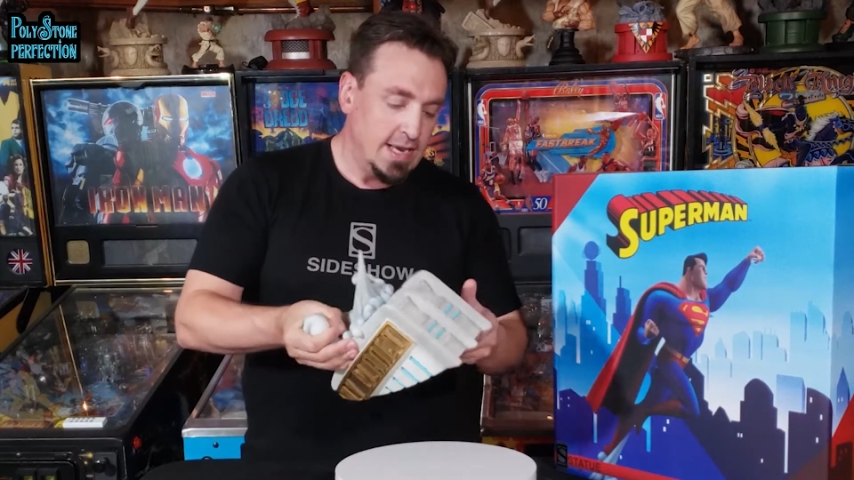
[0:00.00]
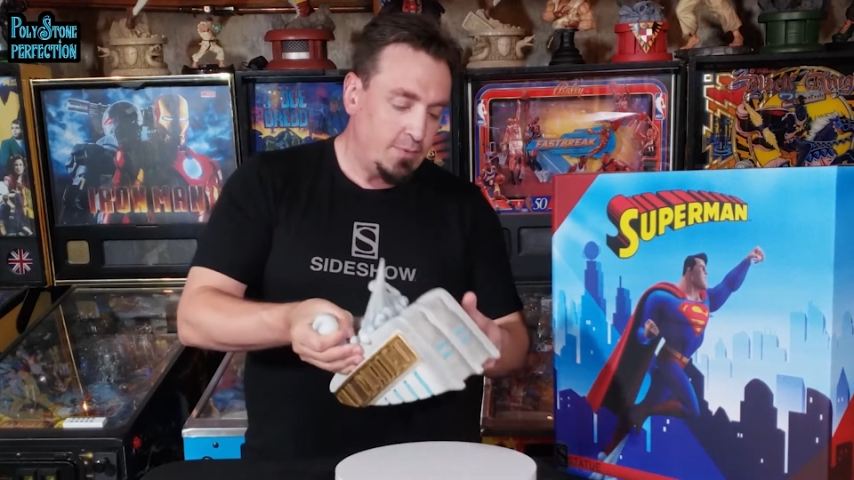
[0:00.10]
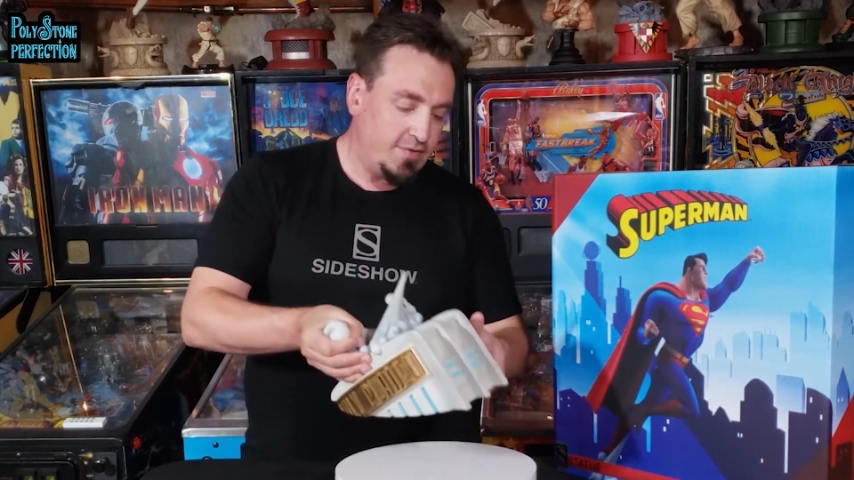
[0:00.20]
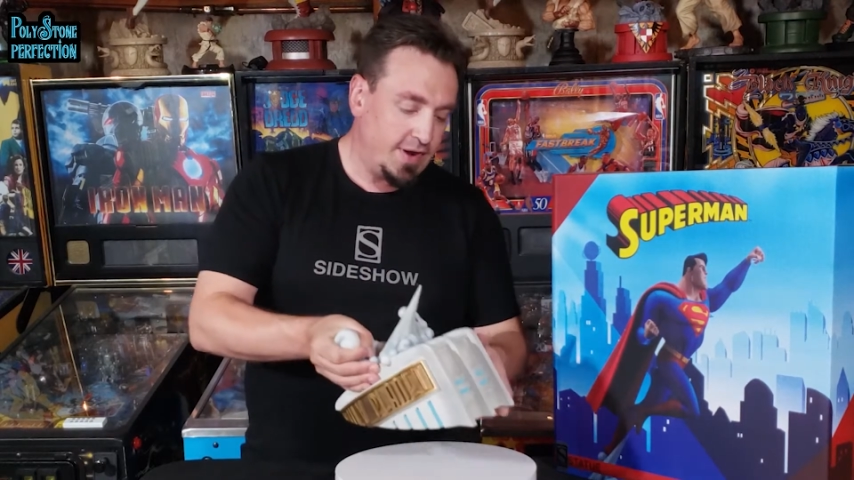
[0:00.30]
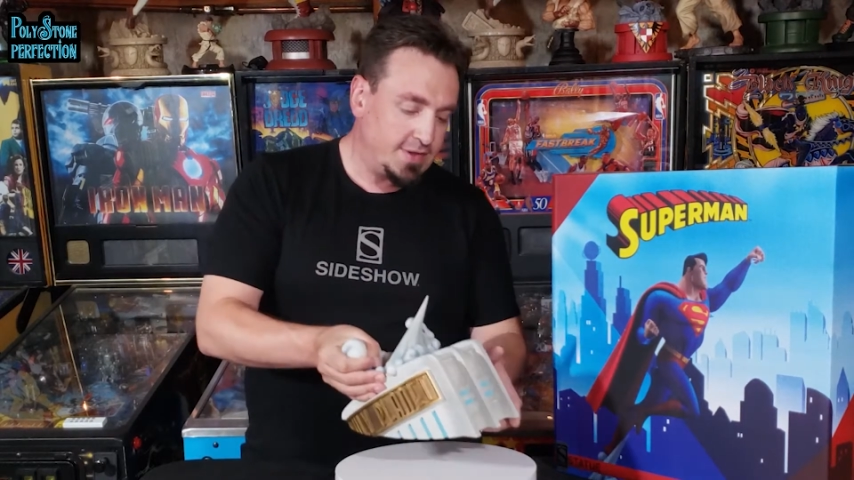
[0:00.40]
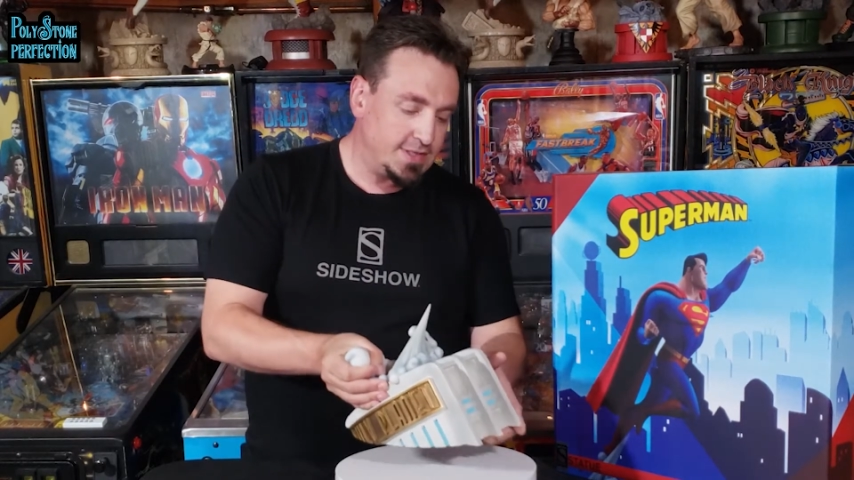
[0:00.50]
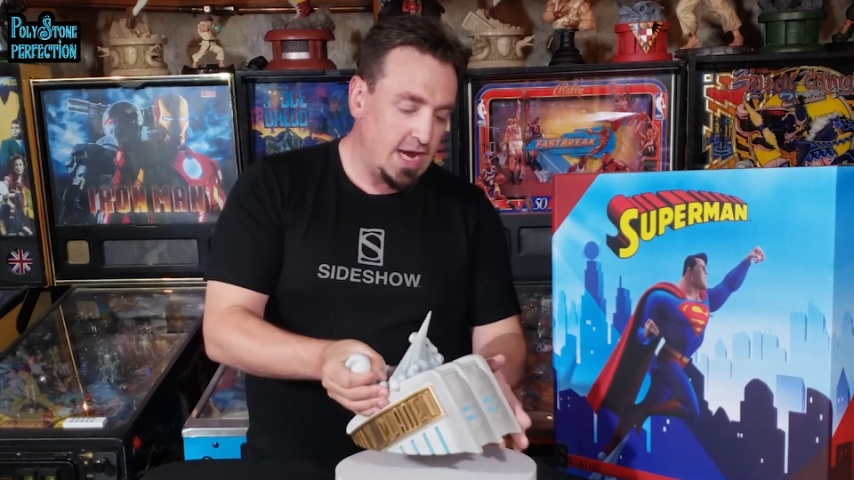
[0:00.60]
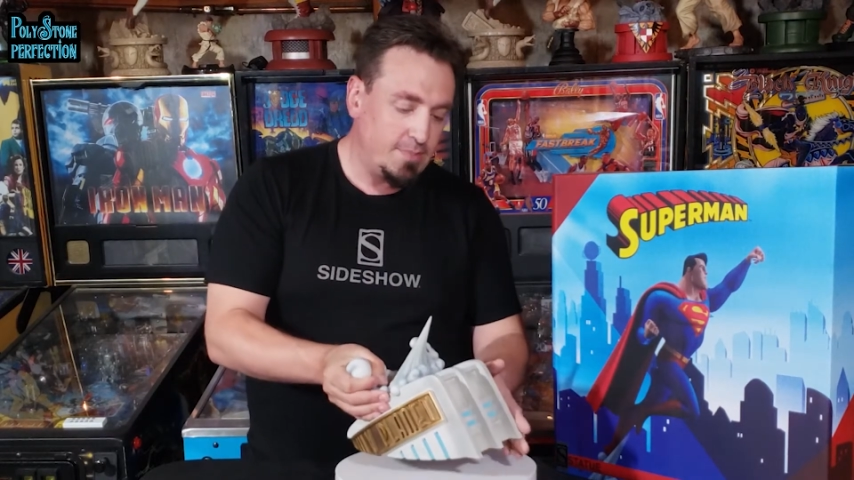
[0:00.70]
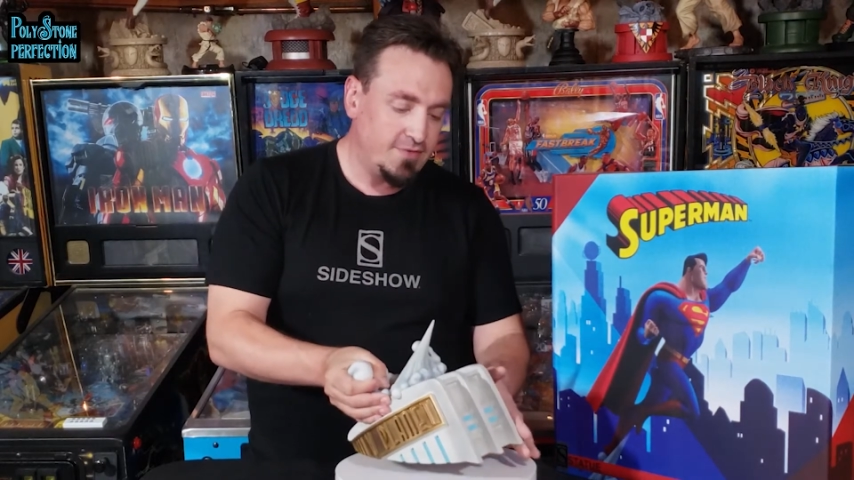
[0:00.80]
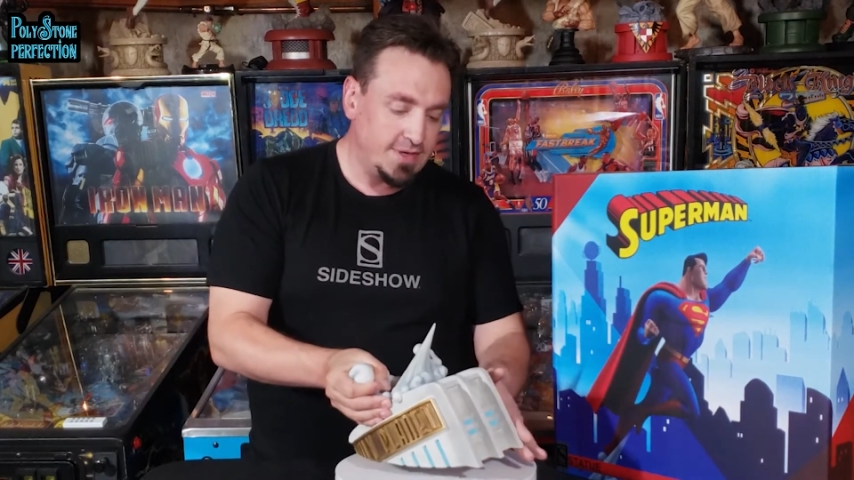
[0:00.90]
We've got the
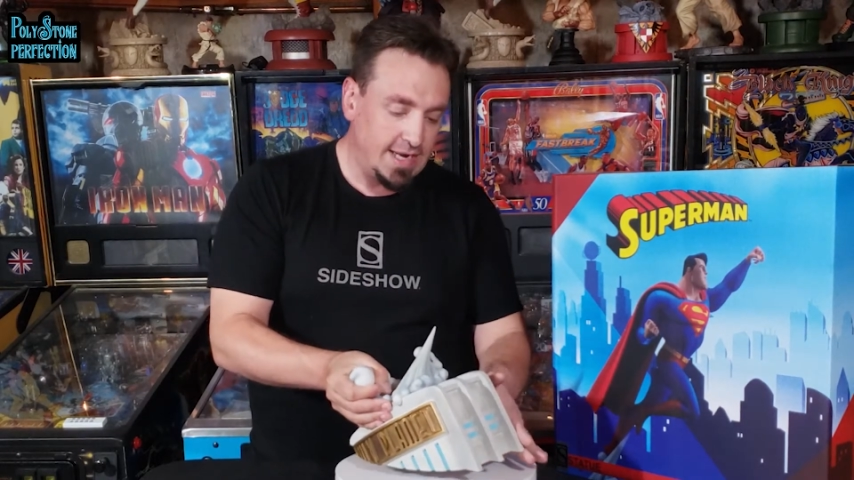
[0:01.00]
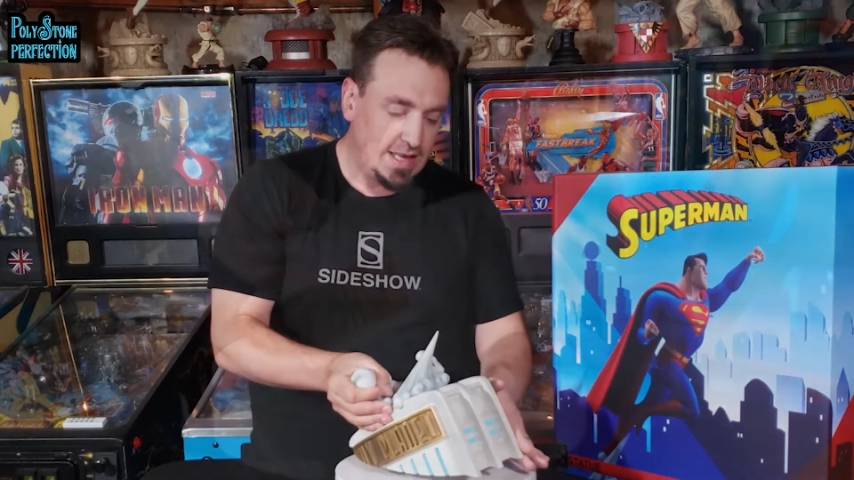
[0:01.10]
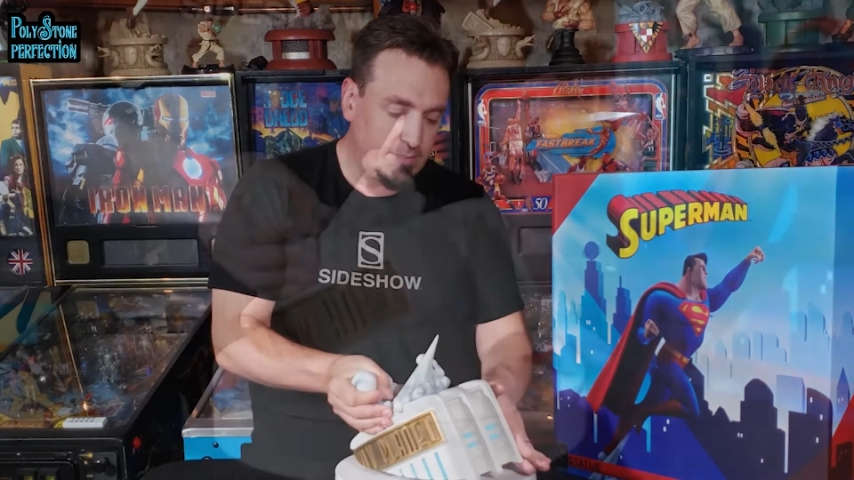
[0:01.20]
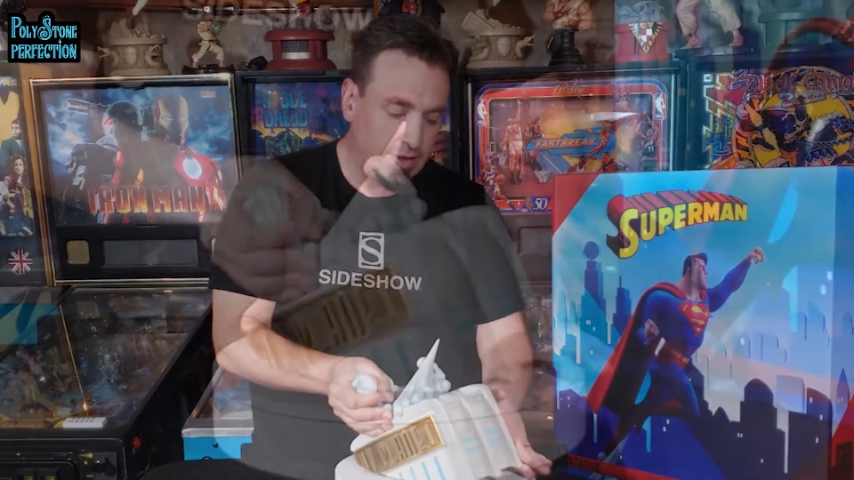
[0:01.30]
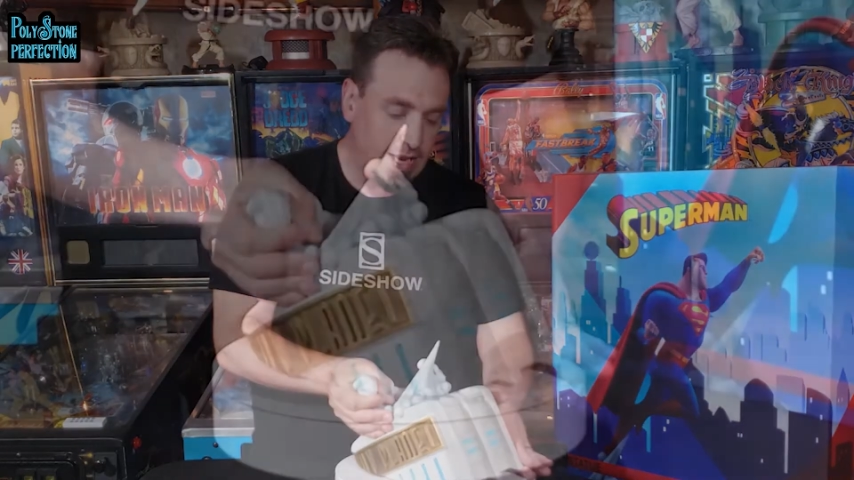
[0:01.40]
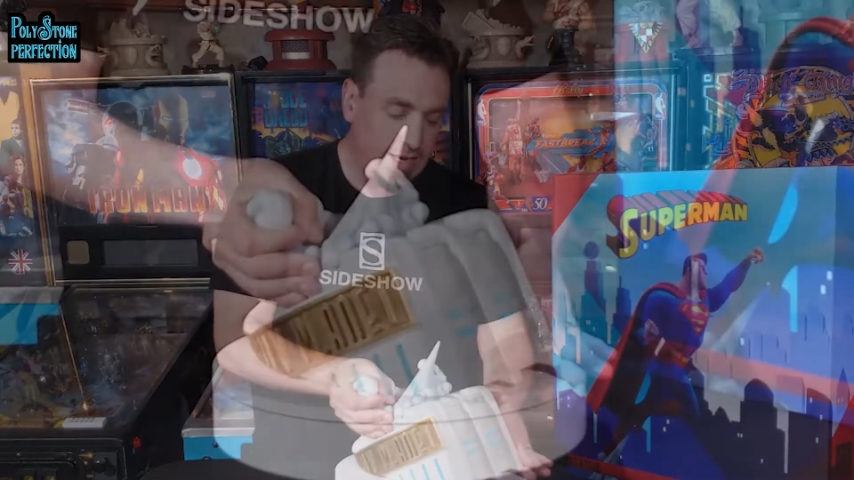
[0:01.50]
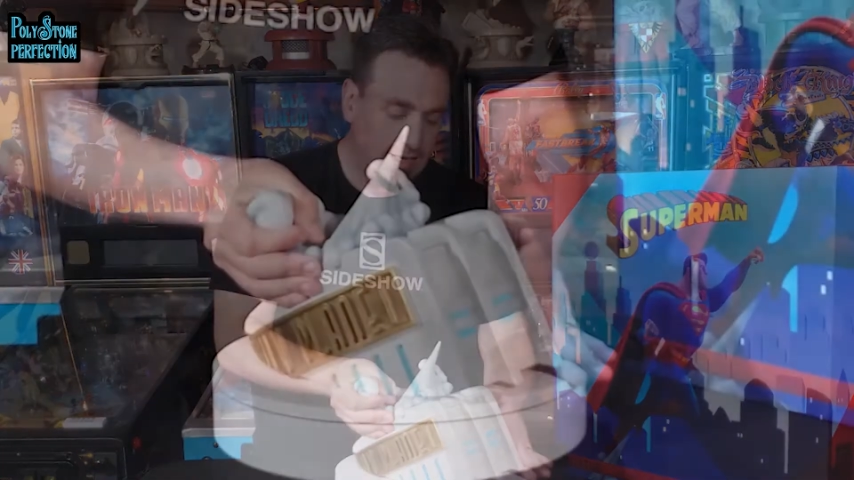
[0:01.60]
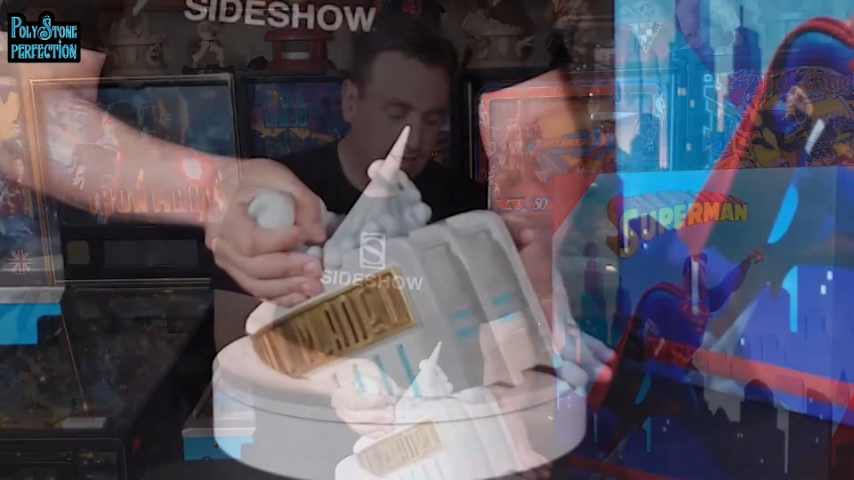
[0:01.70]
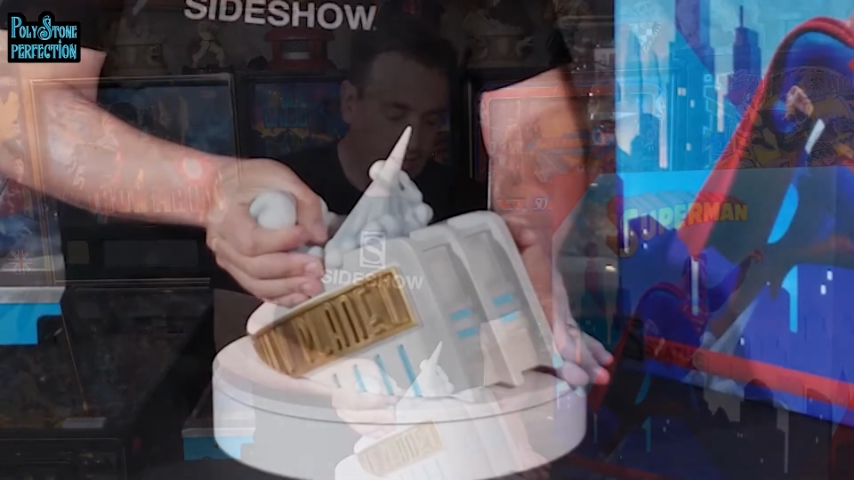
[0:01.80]
top of the Daily Planet